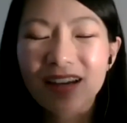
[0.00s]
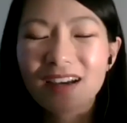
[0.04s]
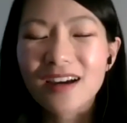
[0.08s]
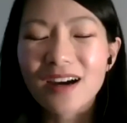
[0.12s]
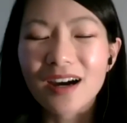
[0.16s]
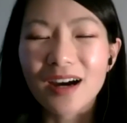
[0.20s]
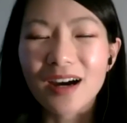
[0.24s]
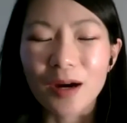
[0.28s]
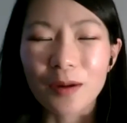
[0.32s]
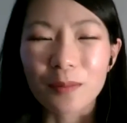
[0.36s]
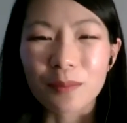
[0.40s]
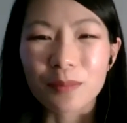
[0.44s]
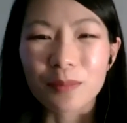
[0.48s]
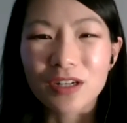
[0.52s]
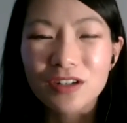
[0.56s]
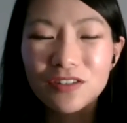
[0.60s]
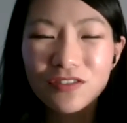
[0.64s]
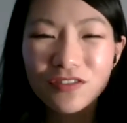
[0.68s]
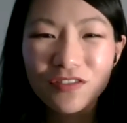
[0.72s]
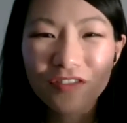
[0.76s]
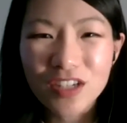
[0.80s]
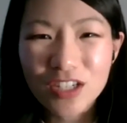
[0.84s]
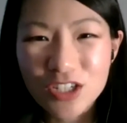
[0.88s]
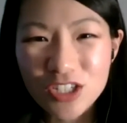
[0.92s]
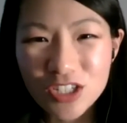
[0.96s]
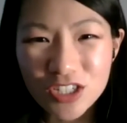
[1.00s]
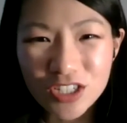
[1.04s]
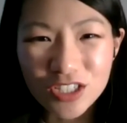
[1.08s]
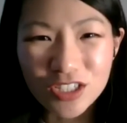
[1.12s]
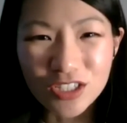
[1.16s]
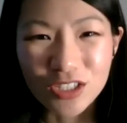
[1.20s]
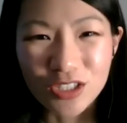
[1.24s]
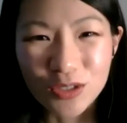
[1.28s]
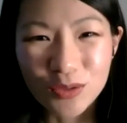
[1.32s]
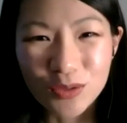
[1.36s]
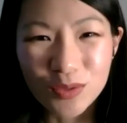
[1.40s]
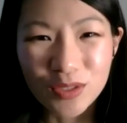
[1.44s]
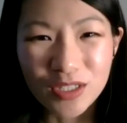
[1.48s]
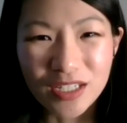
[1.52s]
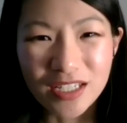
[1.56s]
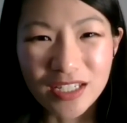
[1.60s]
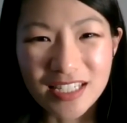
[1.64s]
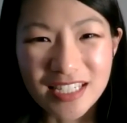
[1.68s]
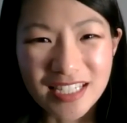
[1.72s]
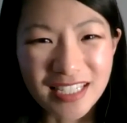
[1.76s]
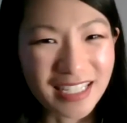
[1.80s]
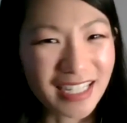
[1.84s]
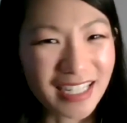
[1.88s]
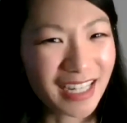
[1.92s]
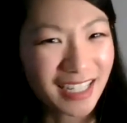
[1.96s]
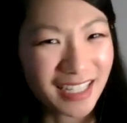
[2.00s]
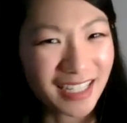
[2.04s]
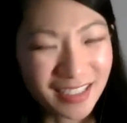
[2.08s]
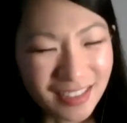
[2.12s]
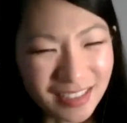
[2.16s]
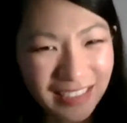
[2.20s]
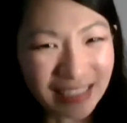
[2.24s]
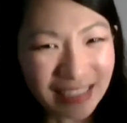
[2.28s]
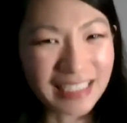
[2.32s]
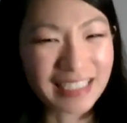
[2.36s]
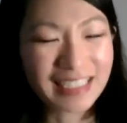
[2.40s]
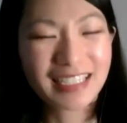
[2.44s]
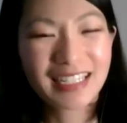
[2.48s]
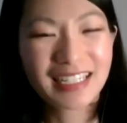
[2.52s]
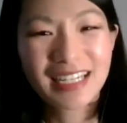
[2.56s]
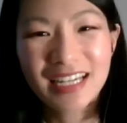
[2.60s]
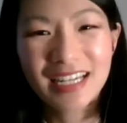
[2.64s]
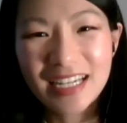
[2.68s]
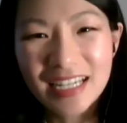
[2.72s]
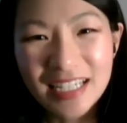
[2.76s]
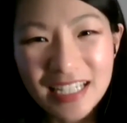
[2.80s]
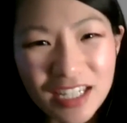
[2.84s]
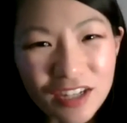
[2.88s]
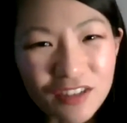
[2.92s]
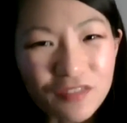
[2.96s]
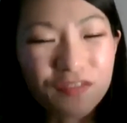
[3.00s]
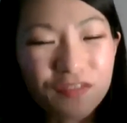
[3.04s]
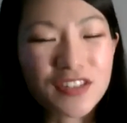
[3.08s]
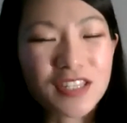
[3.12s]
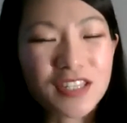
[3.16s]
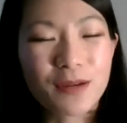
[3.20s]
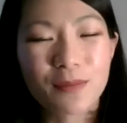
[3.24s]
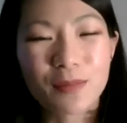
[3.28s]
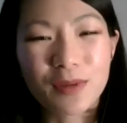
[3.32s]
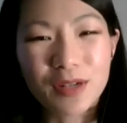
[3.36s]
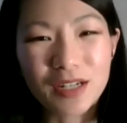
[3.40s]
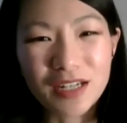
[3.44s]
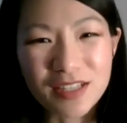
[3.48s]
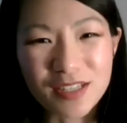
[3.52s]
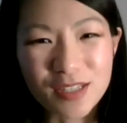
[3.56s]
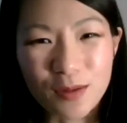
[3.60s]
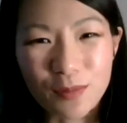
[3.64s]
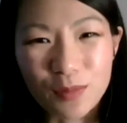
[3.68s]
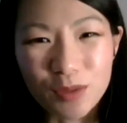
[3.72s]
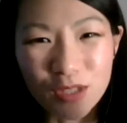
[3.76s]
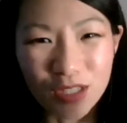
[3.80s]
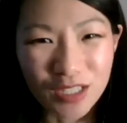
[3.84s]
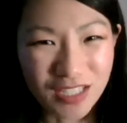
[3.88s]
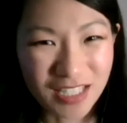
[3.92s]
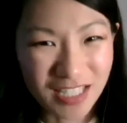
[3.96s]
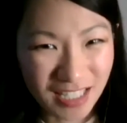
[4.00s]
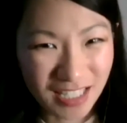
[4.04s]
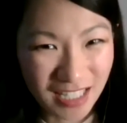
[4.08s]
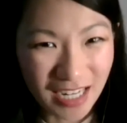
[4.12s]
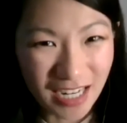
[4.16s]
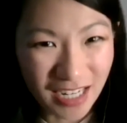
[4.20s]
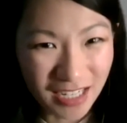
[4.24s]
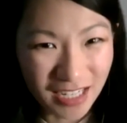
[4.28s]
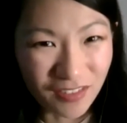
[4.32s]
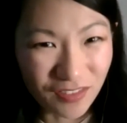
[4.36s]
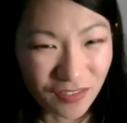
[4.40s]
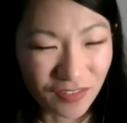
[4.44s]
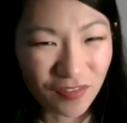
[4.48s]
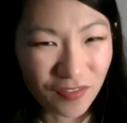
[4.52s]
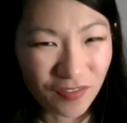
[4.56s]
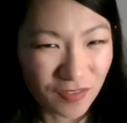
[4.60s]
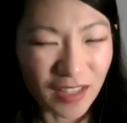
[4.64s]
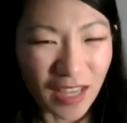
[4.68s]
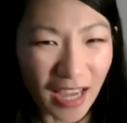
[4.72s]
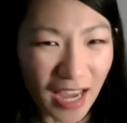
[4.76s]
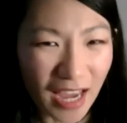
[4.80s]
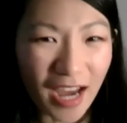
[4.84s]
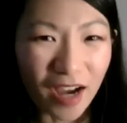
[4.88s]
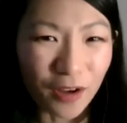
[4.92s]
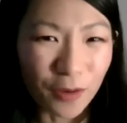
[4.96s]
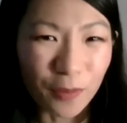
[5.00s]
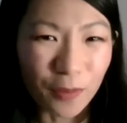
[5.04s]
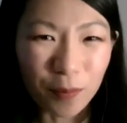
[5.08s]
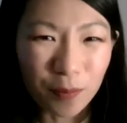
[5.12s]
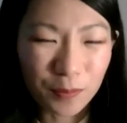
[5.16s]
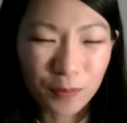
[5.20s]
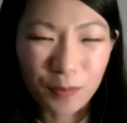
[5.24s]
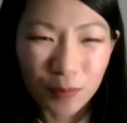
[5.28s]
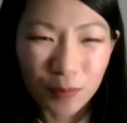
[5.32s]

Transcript: But in fiction, you need to kind of like give somebody something to kind of help